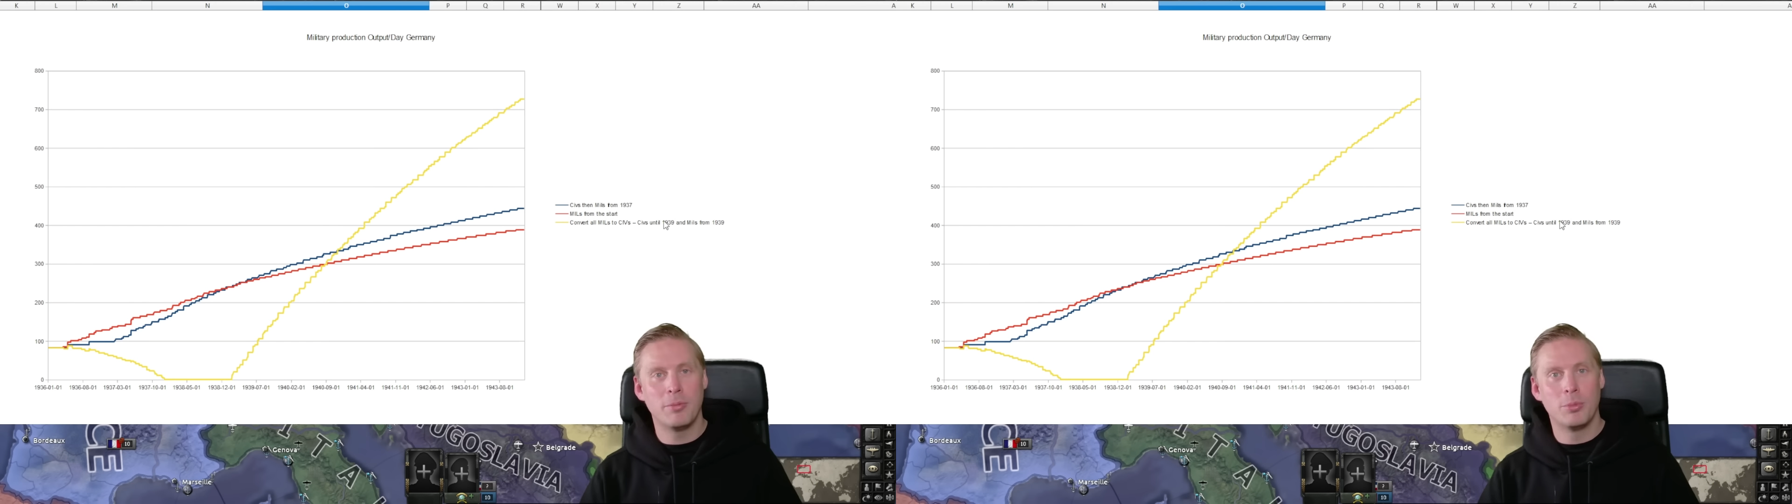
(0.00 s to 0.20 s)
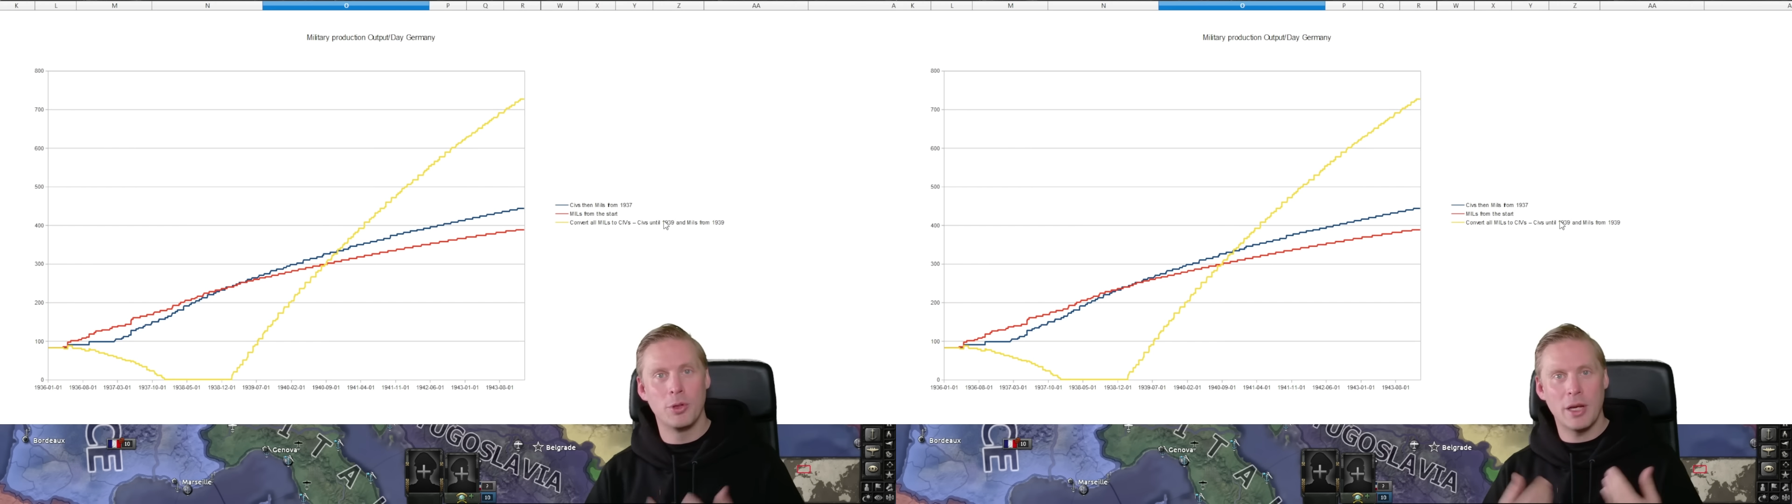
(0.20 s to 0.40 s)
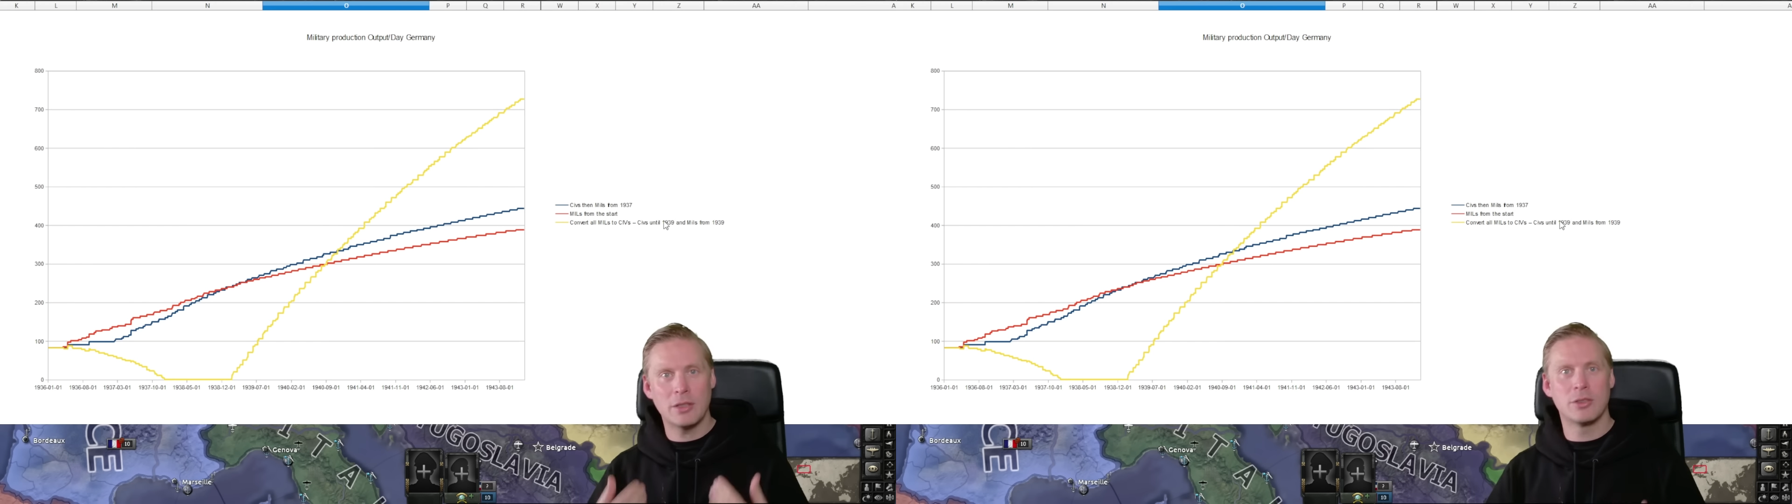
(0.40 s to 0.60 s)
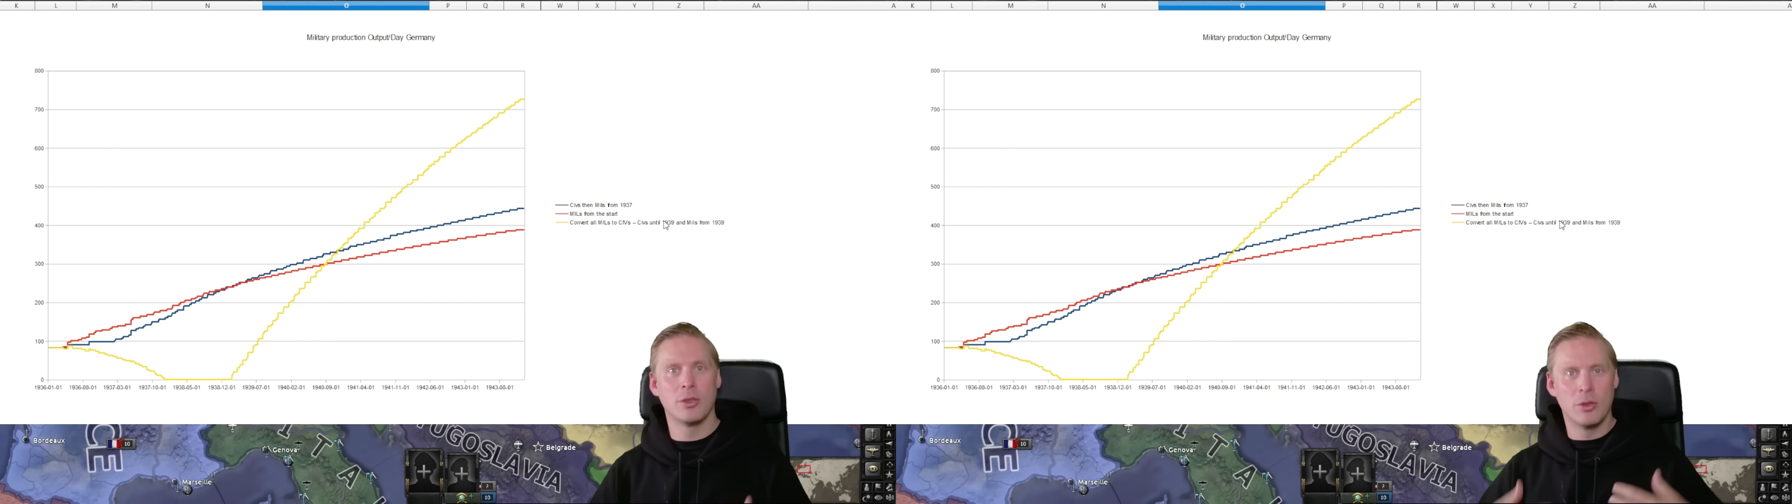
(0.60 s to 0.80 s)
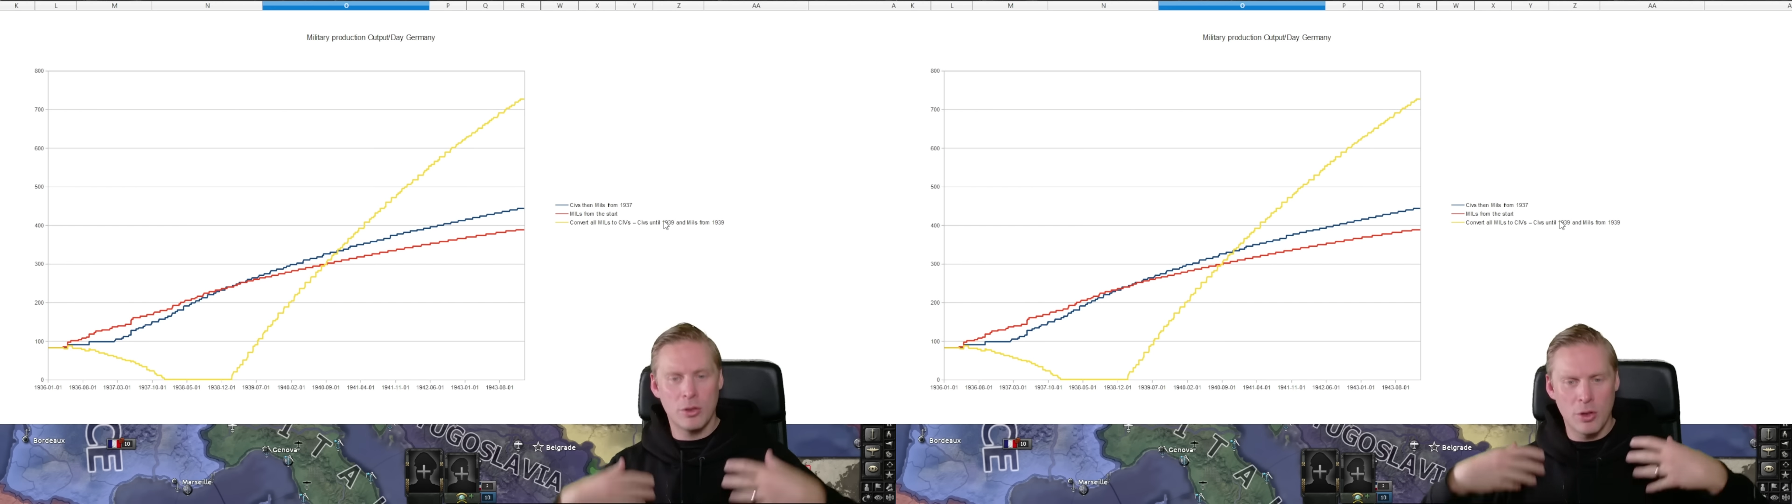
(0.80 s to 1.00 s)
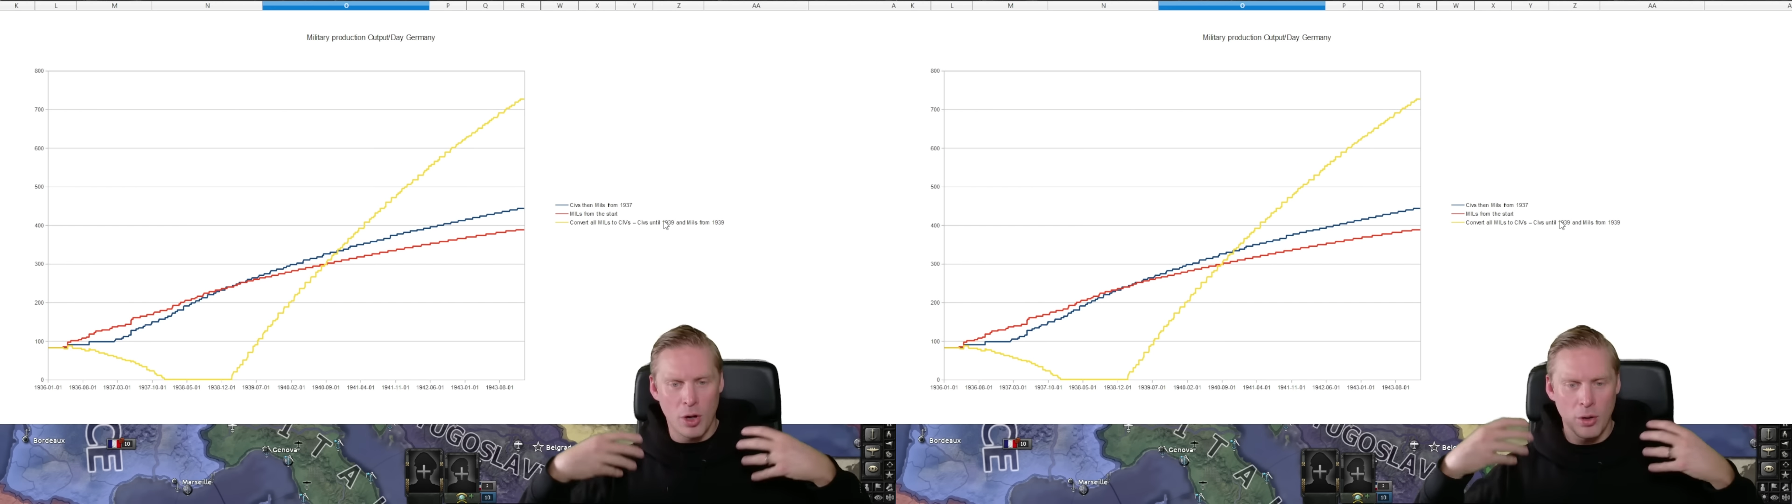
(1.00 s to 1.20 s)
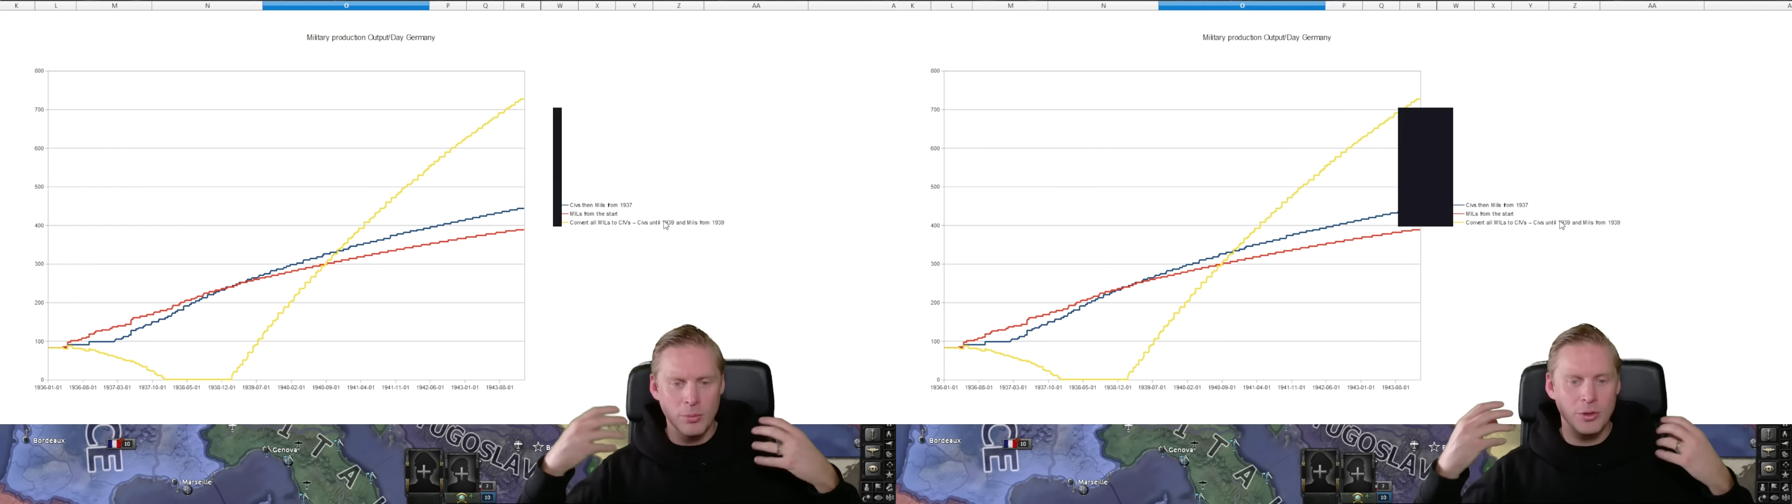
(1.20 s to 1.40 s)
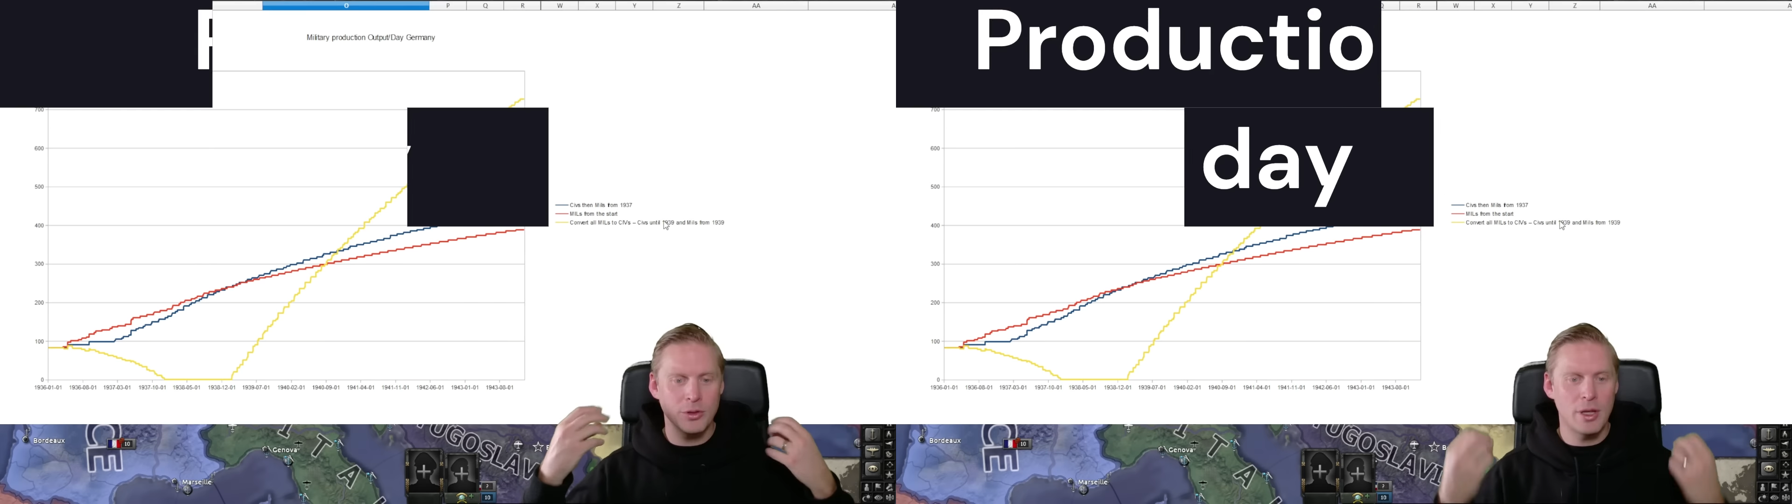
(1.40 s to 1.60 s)
production
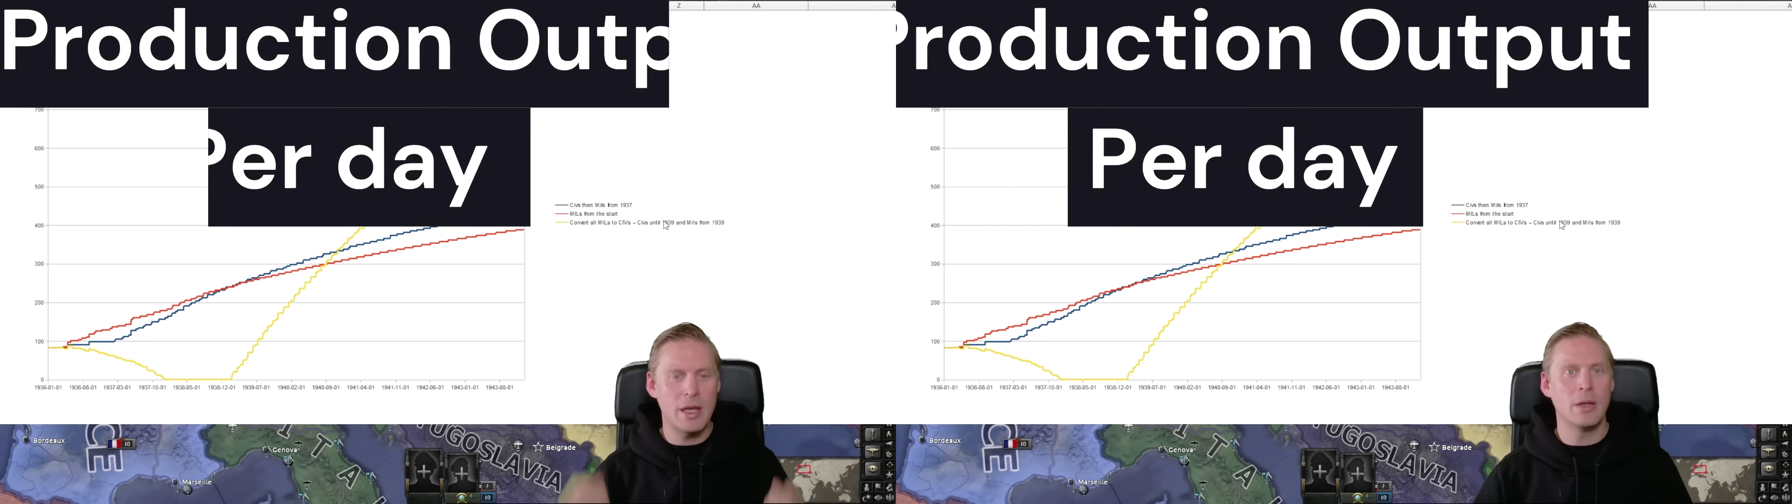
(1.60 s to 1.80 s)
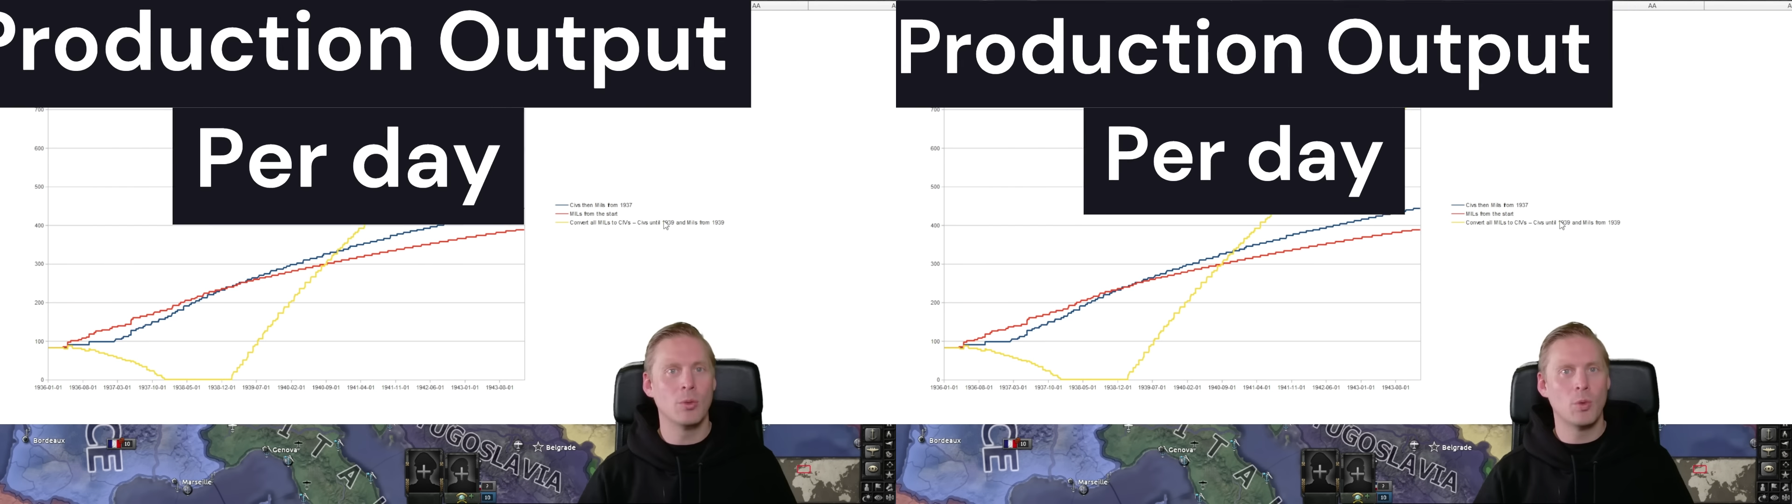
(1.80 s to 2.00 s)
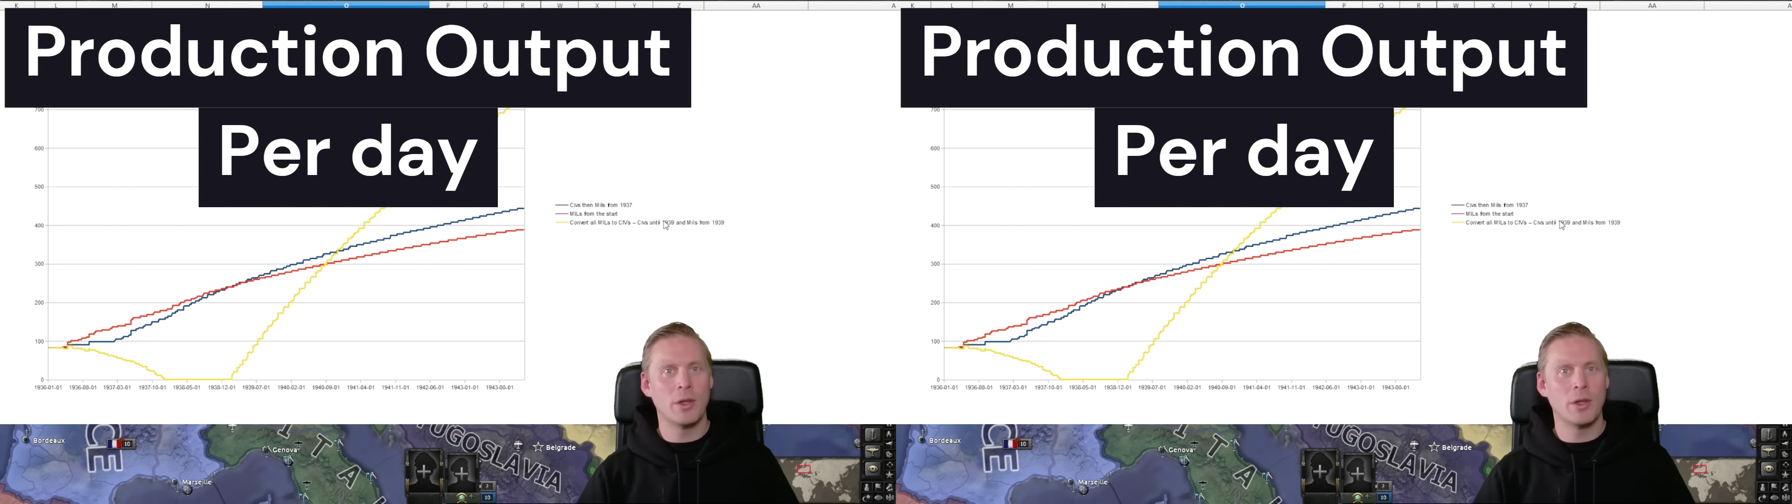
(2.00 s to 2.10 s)
comes in,